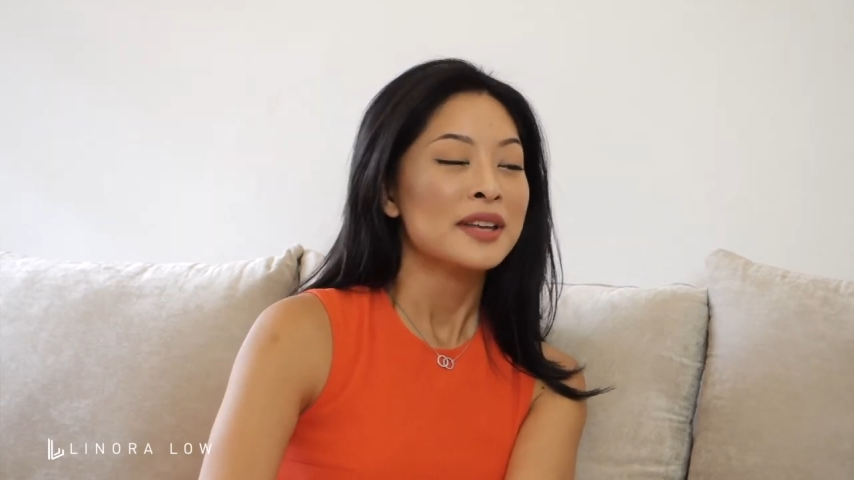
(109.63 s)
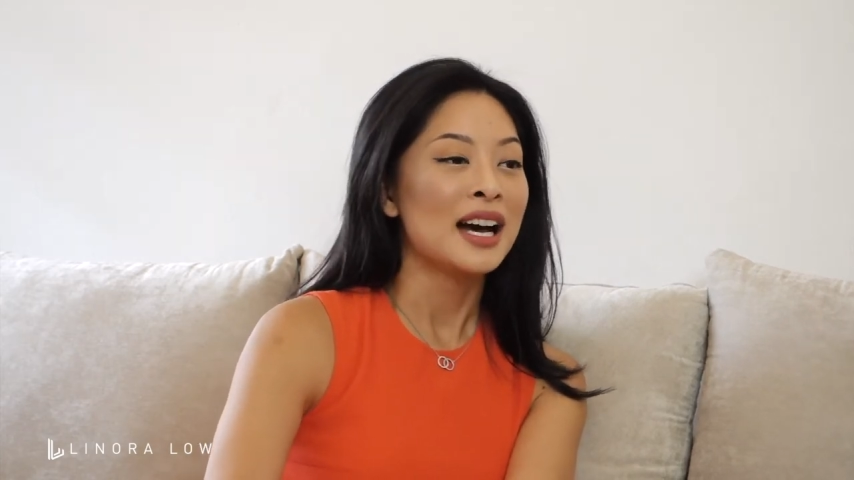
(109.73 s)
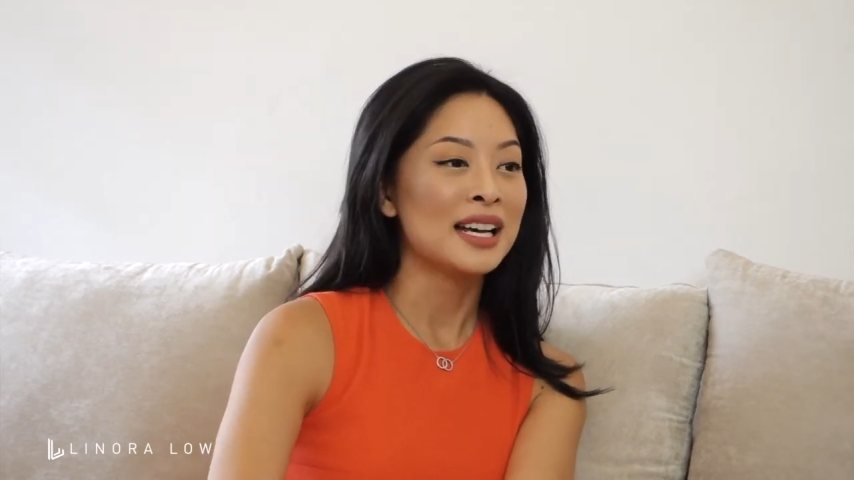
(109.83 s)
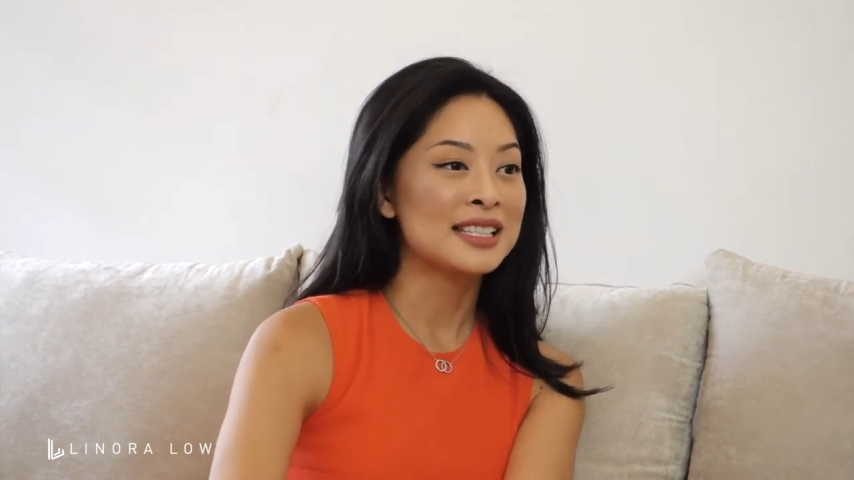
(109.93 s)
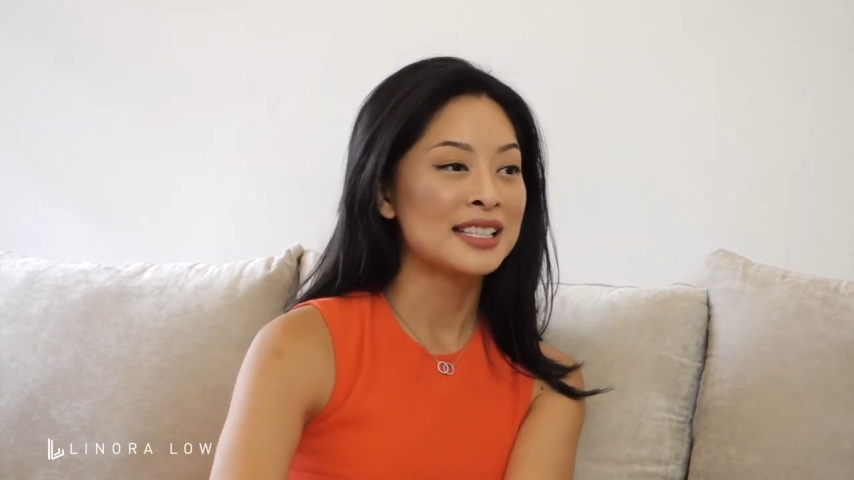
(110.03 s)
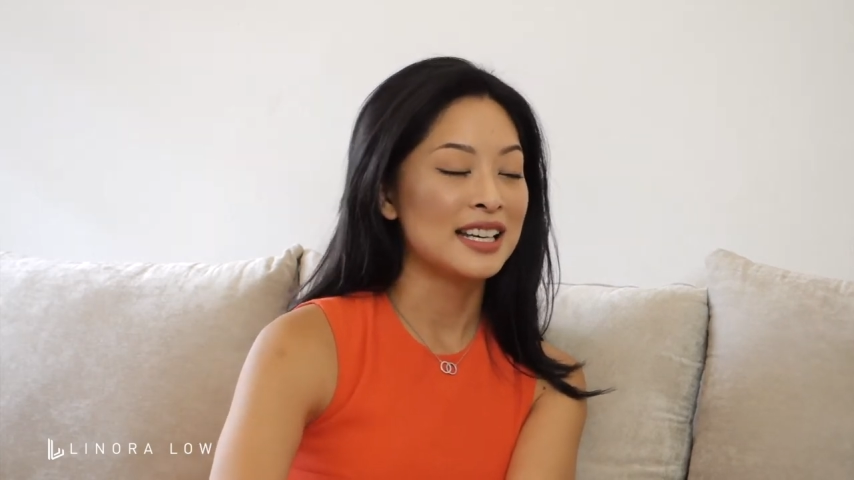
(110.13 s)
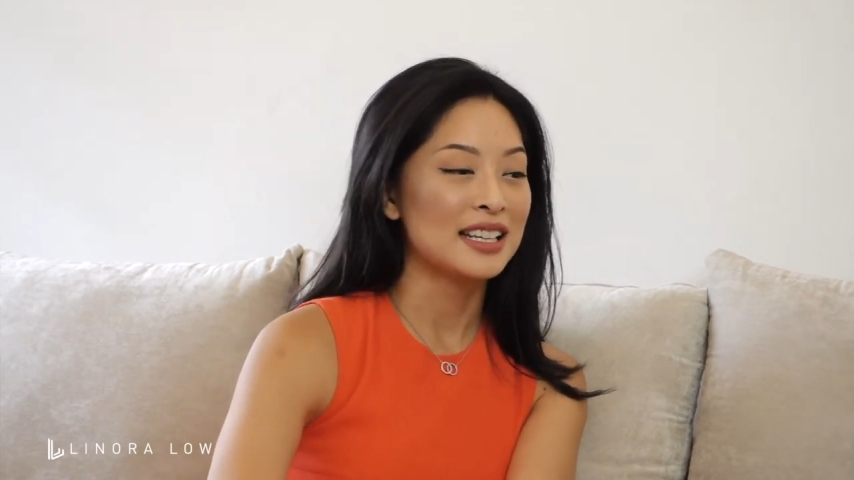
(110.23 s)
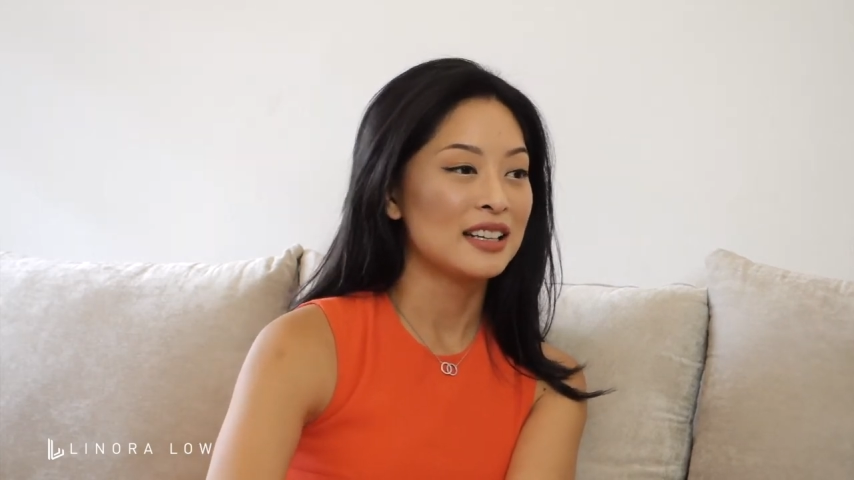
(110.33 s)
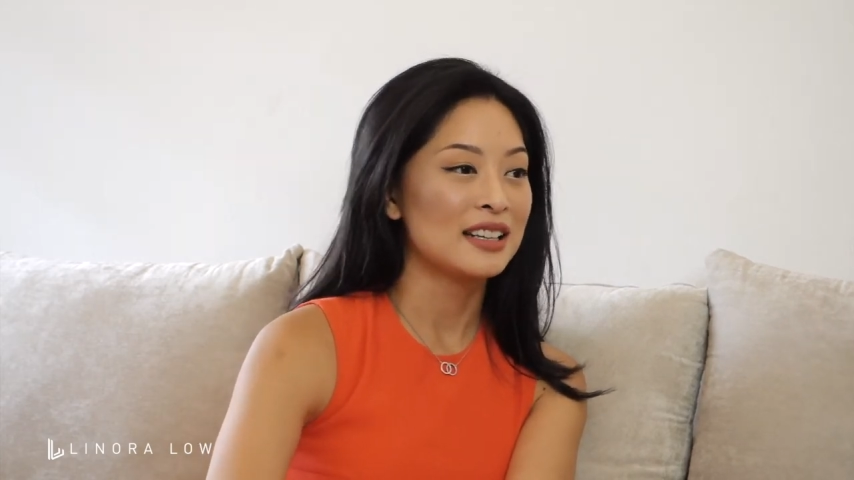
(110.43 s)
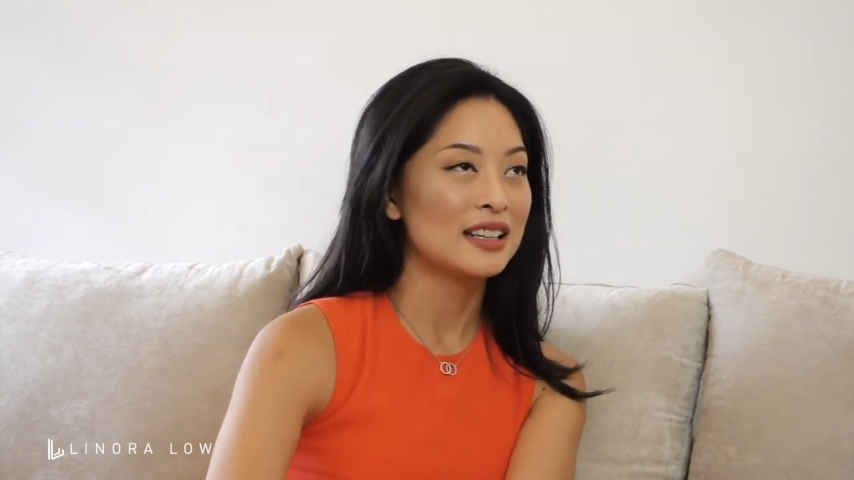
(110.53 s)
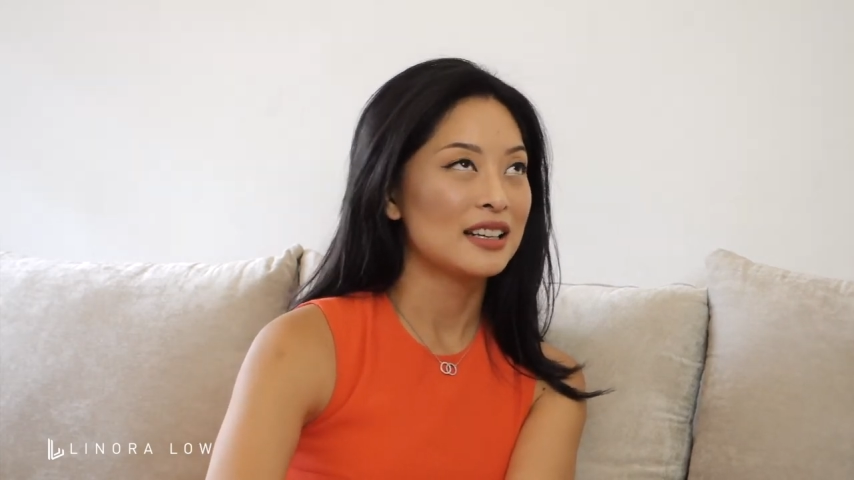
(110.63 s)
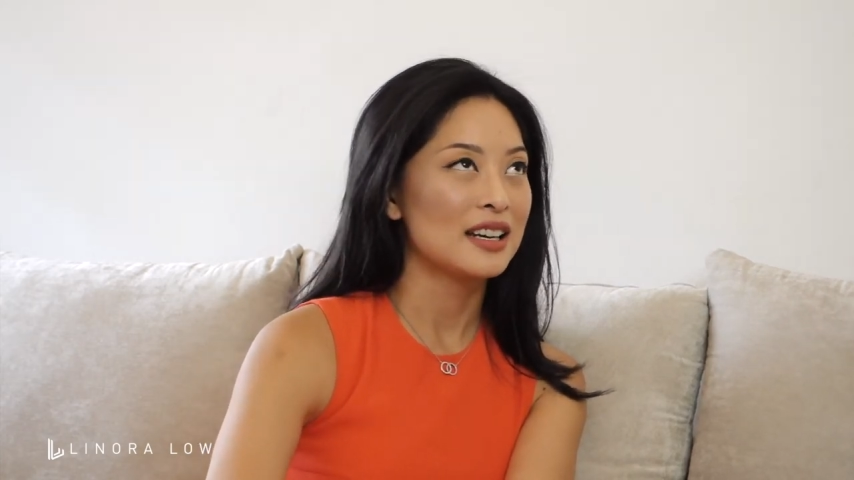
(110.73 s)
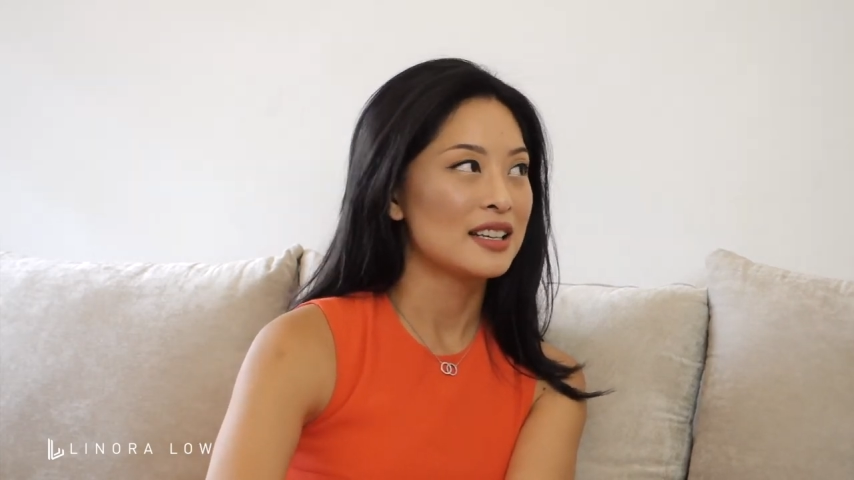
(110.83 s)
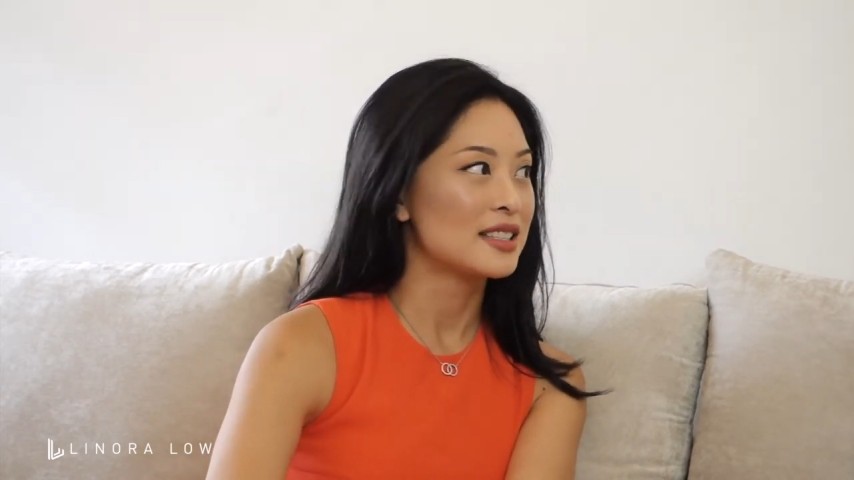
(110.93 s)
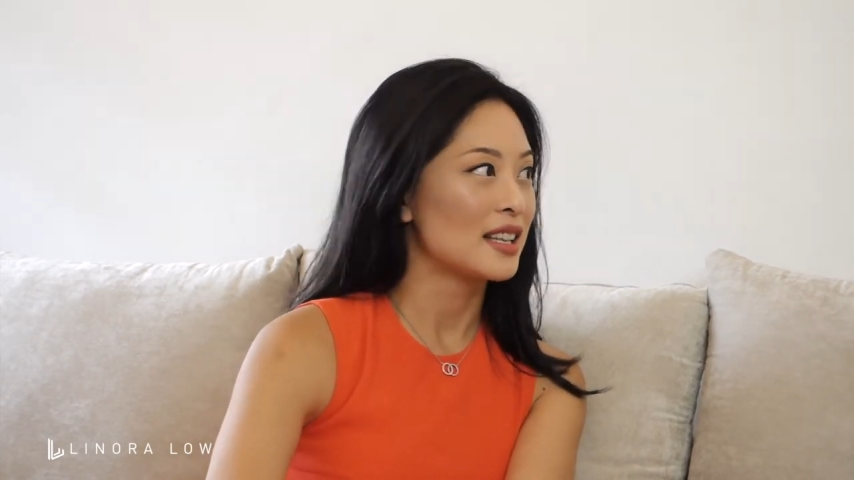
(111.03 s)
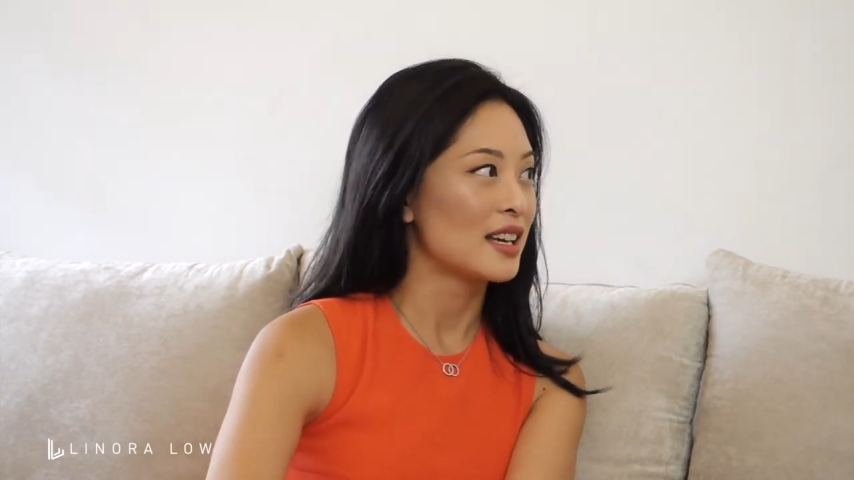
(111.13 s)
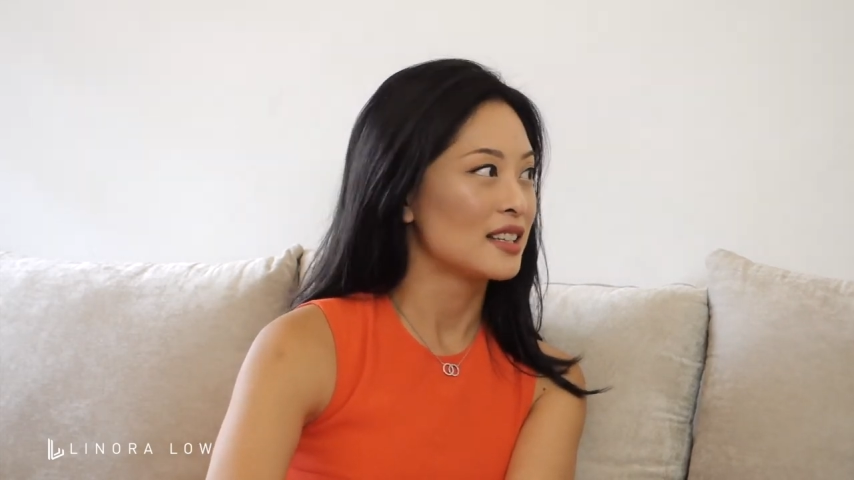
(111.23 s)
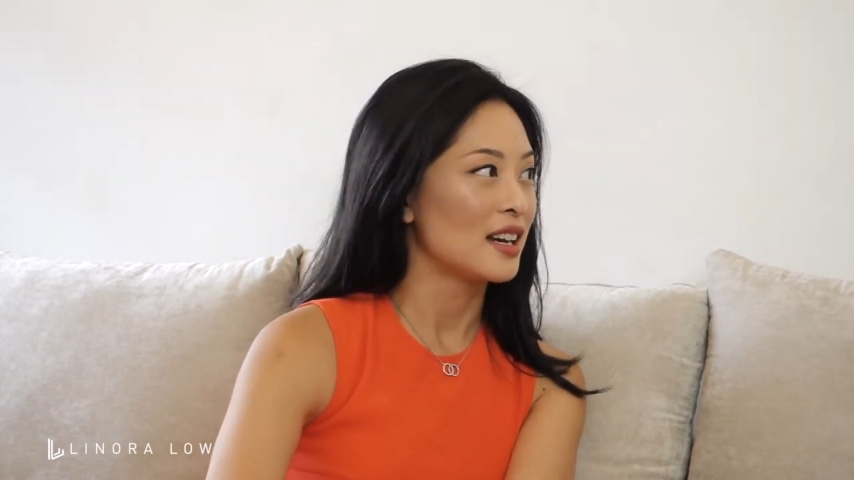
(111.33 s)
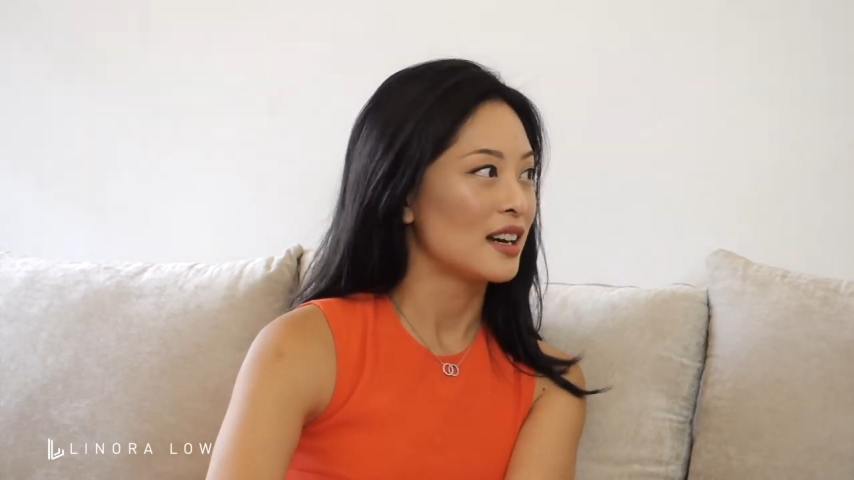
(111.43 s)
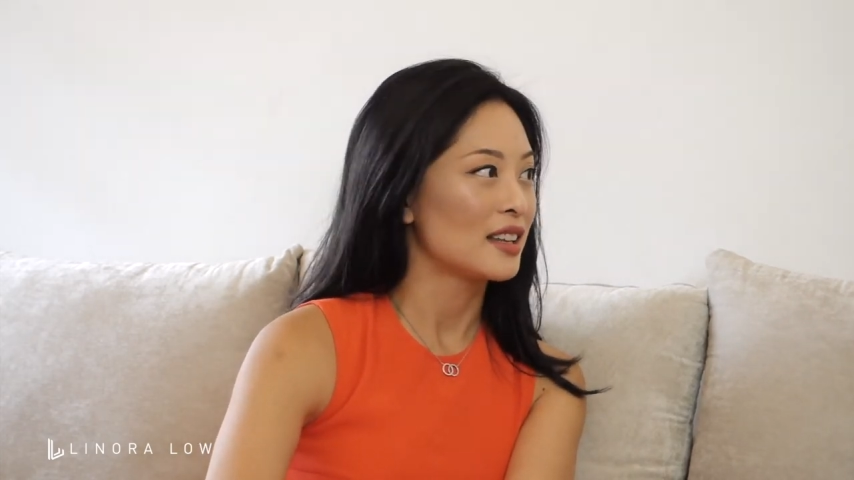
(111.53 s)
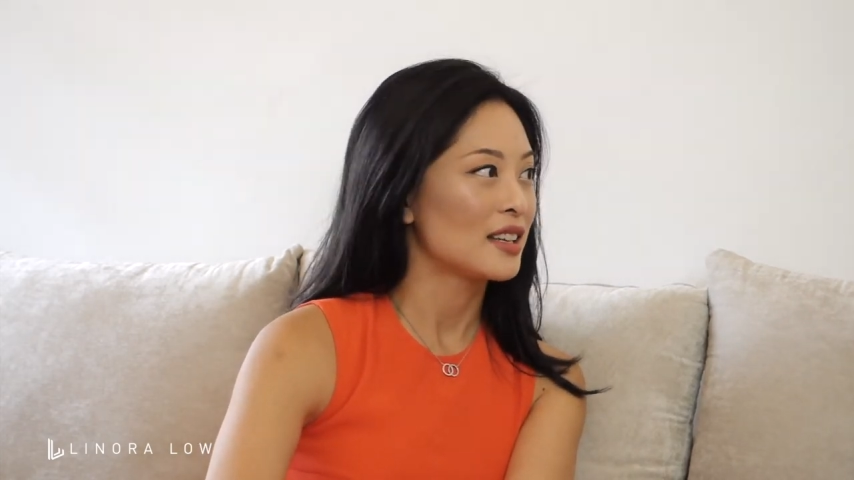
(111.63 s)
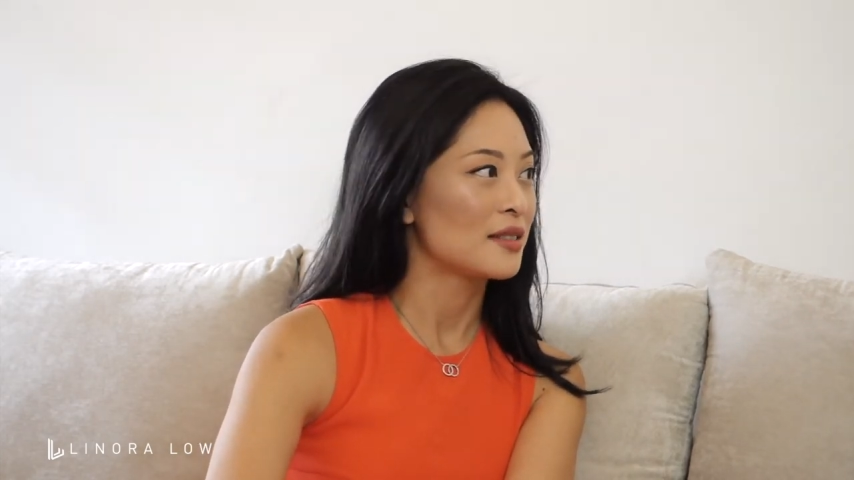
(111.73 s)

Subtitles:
Aslan, yeah, I think it